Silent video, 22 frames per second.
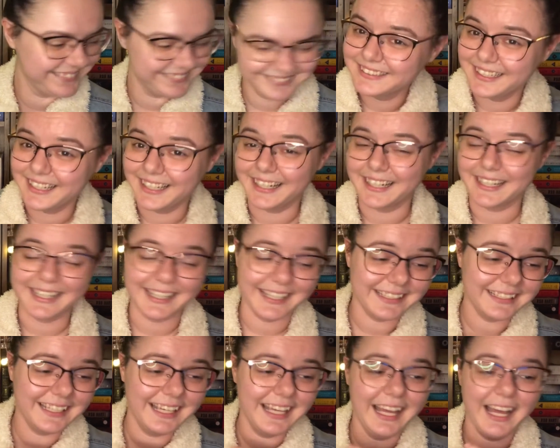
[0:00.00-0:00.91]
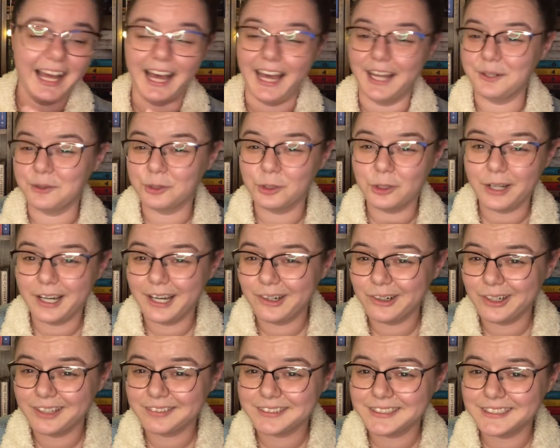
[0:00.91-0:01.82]
And again, I don't know
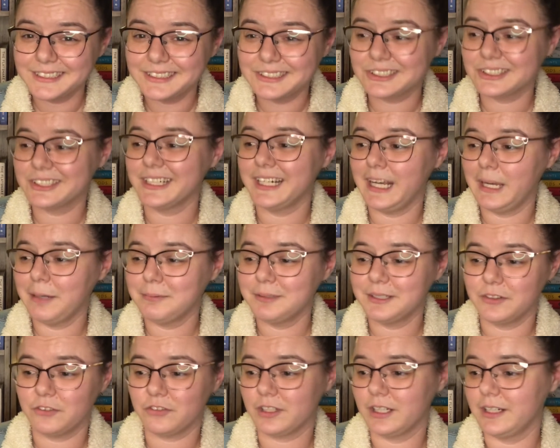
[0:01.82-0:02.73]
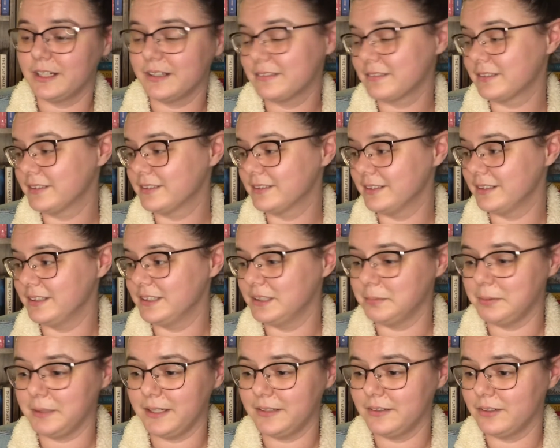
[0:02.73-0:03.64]
how often these are gonna happen. It's kind of gonna
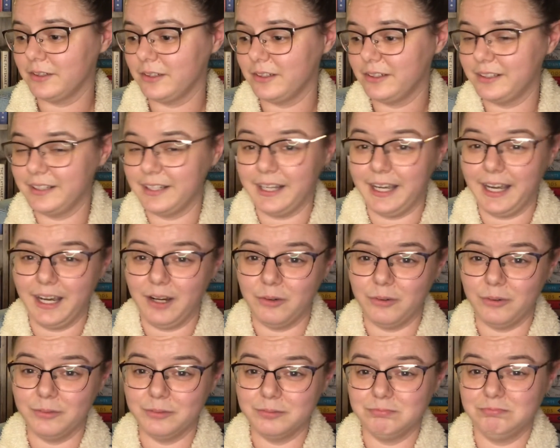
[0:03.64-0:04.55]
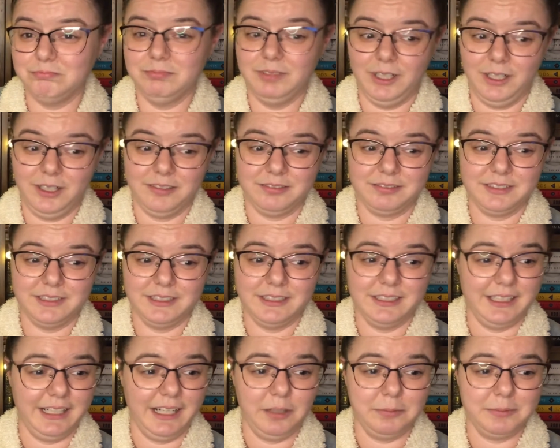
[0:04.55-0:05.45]
depend on how often
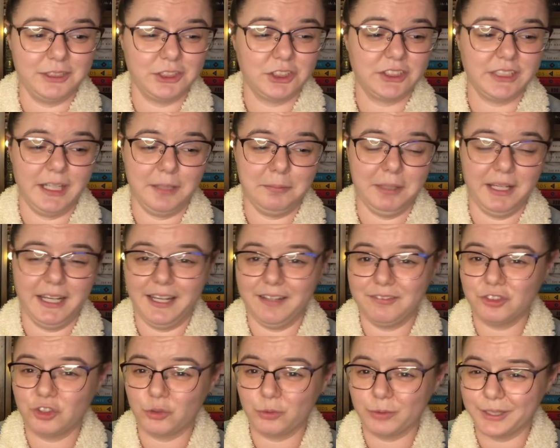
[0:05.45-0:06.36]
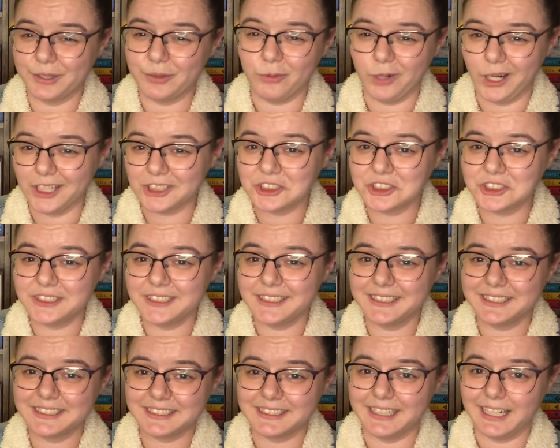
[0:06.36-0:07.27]
and how much time I have to rewatch
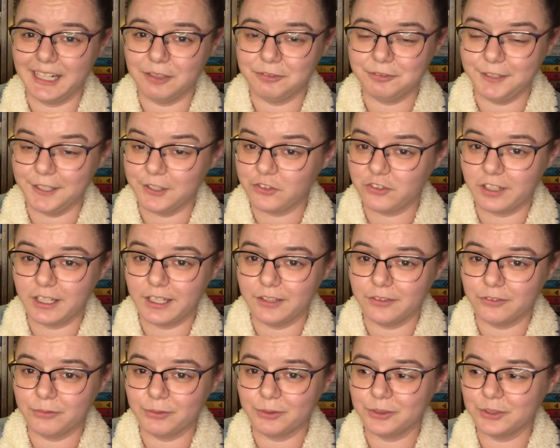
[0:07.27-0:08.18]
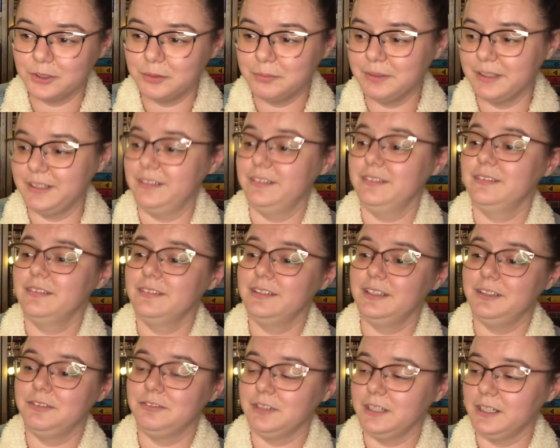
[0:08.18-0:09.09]
things and how fast I get through them and
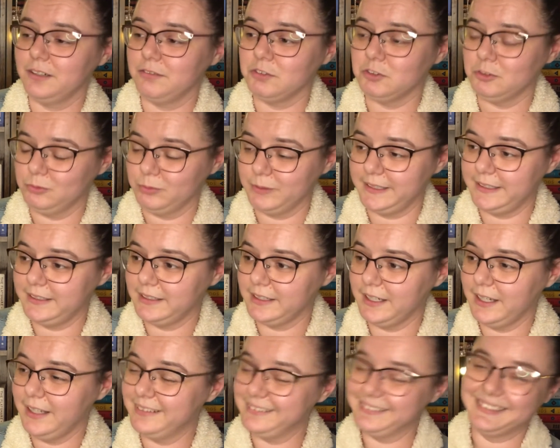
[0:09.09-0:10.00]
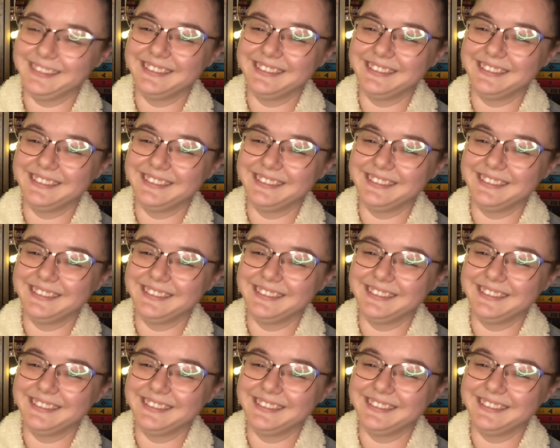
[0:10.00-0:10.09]
if I ever read again.